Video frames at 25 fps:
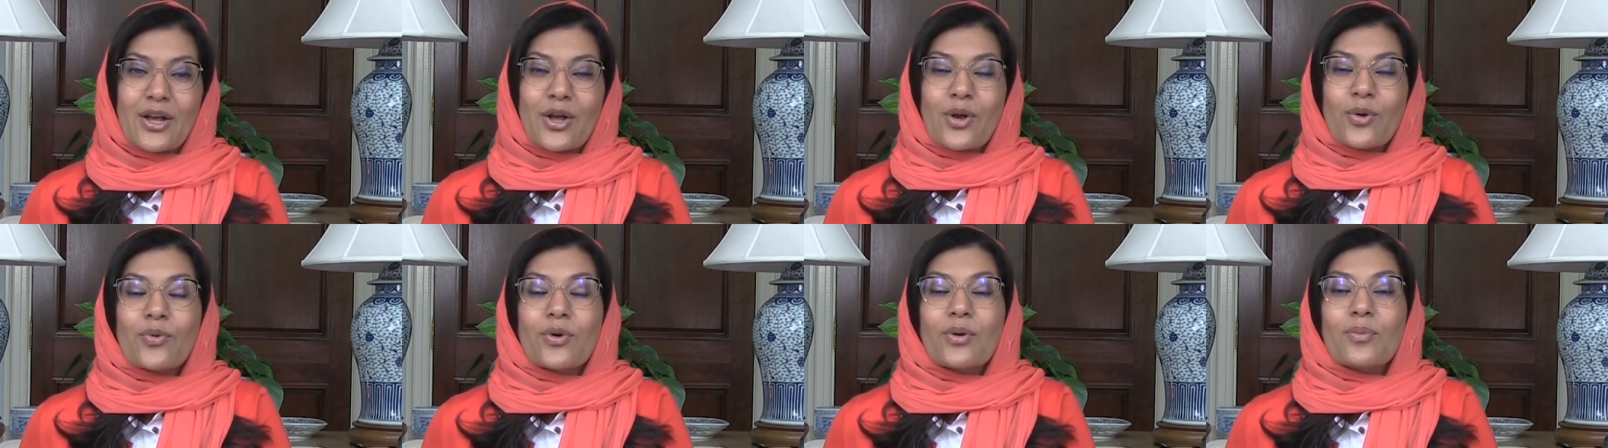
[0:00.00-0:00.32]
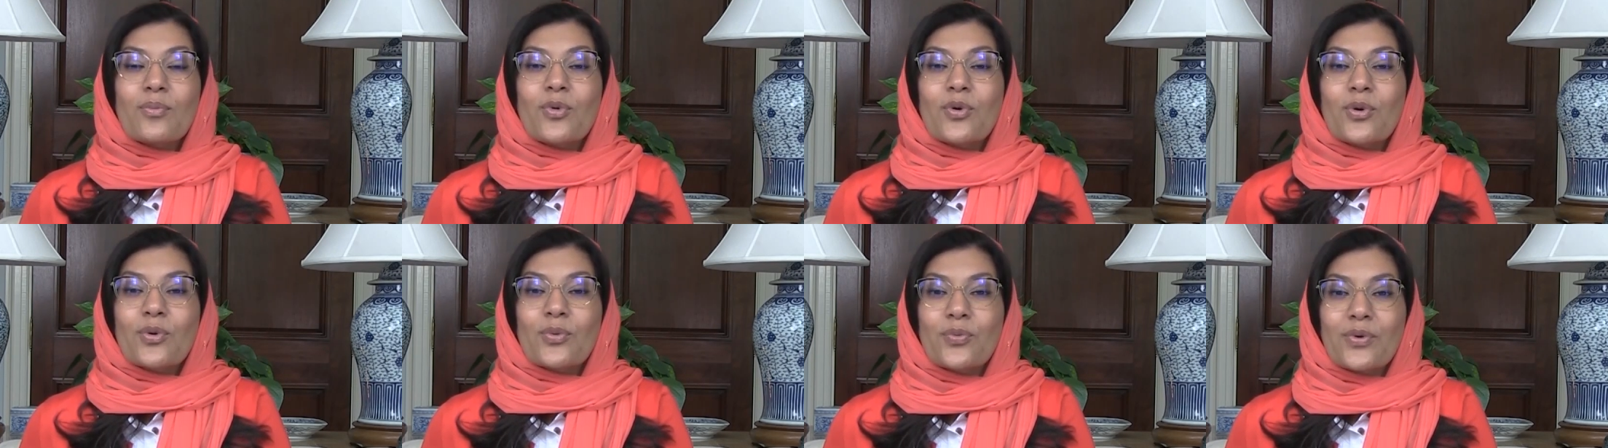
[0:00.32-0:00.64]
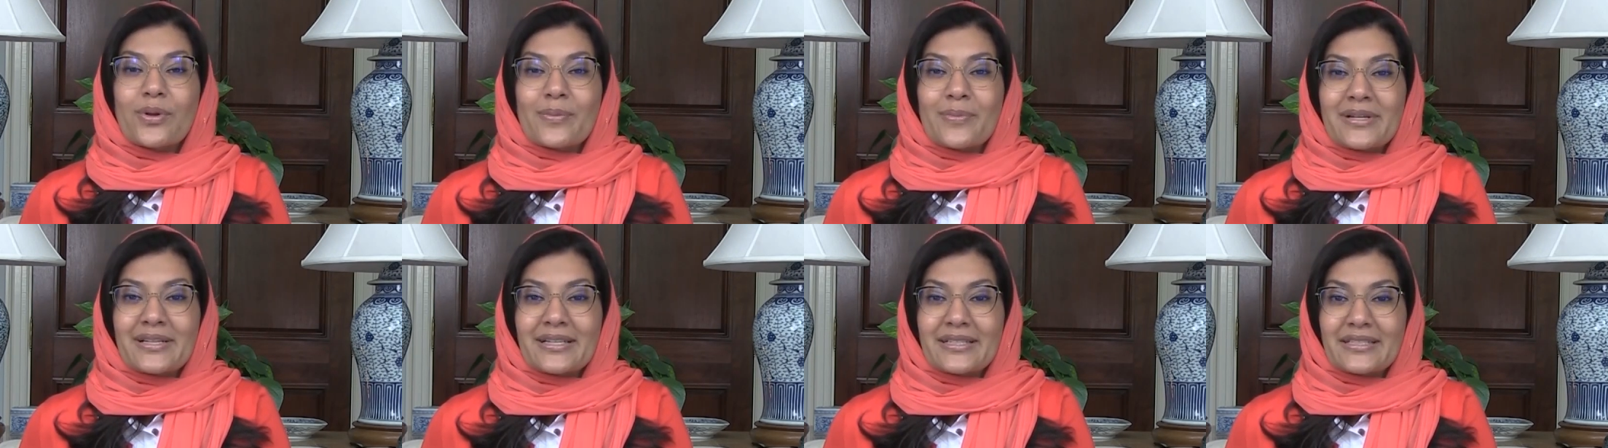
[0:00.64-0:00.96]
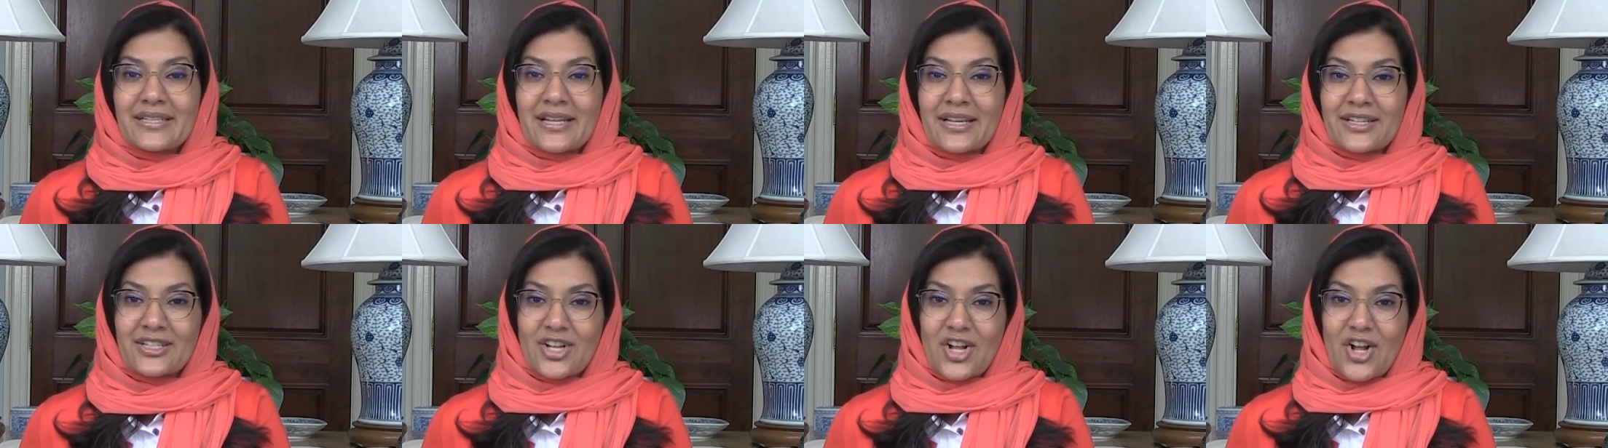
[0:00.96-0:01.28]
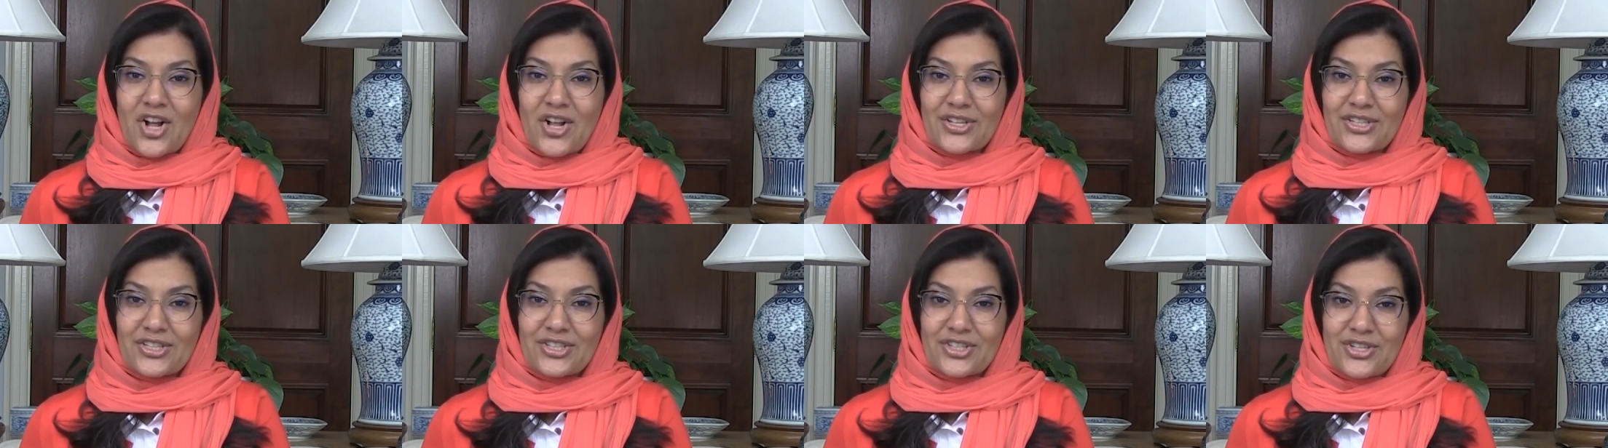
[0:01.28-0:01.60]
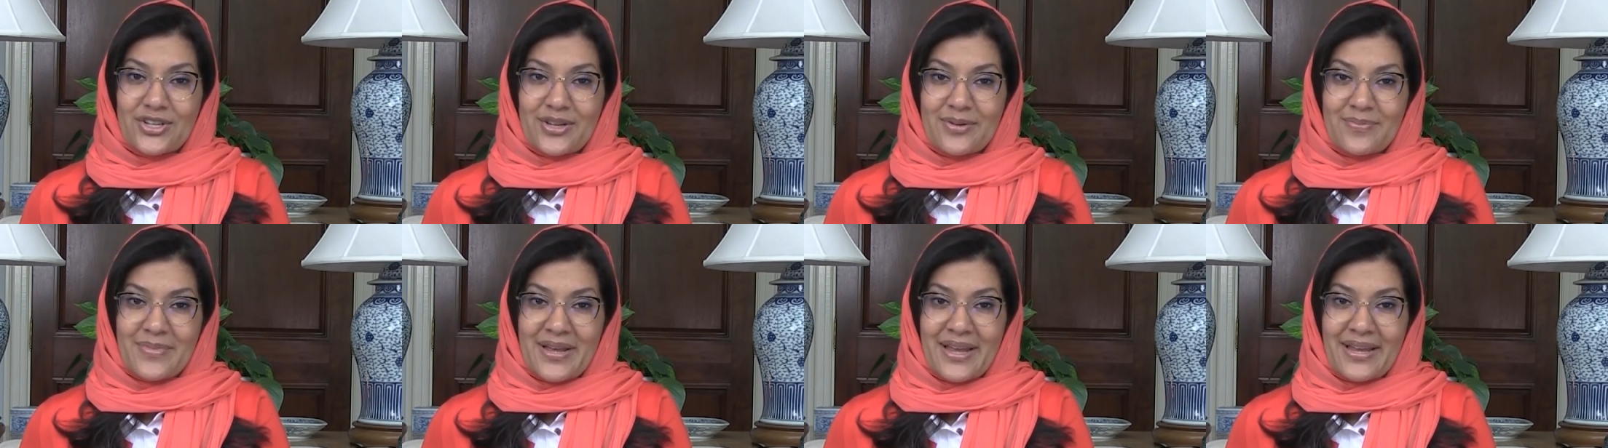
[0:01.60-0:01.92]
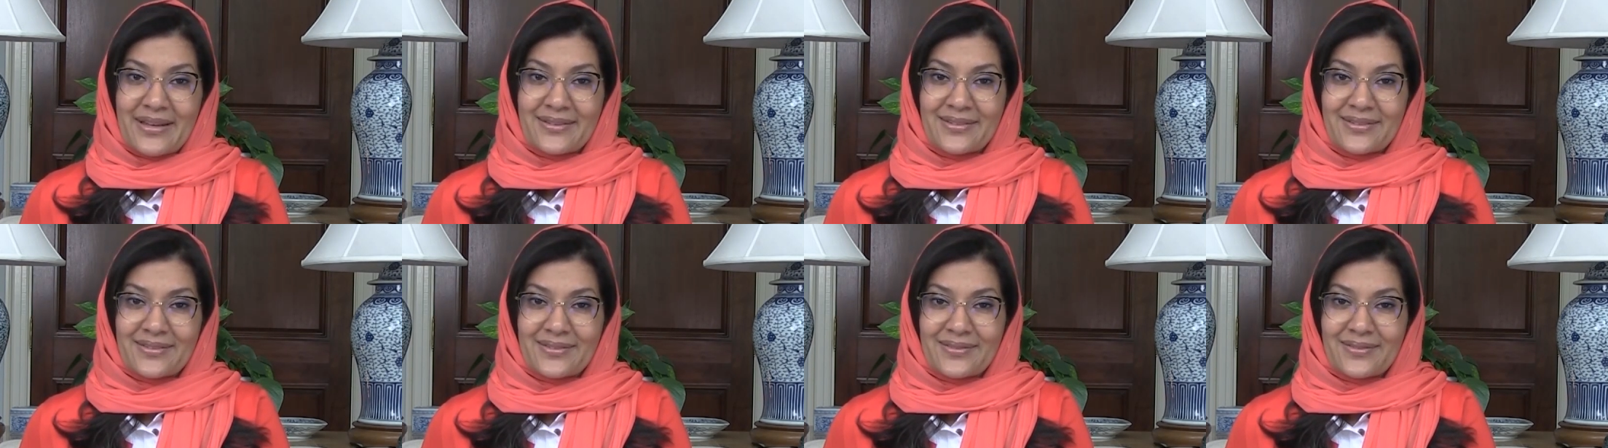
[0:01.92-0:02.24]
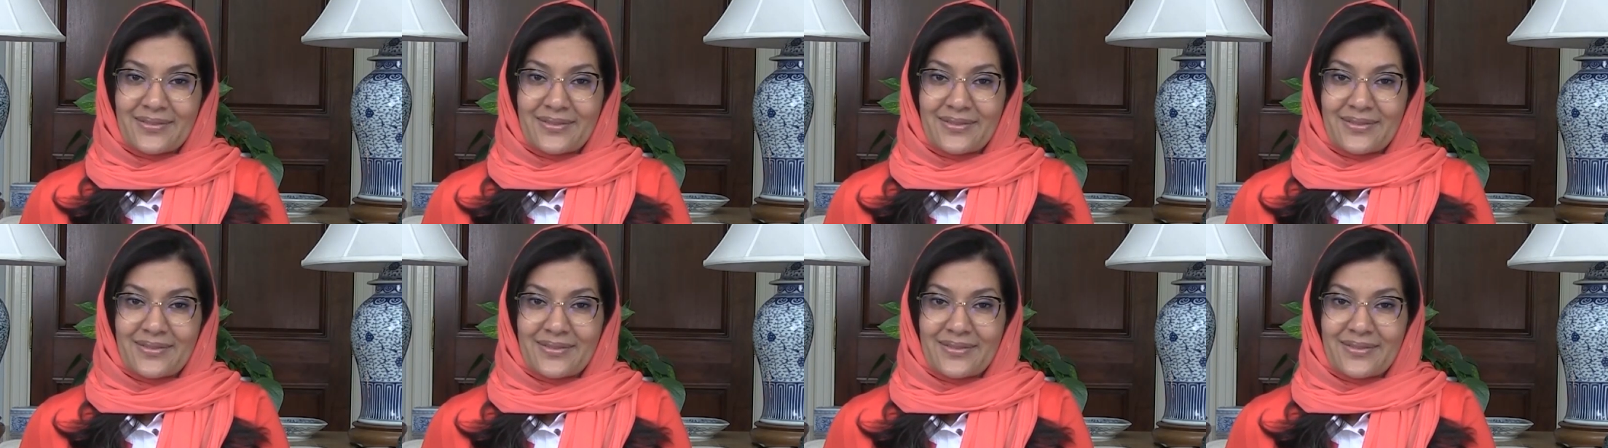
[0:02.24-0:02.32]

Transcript: where more women attend college than men,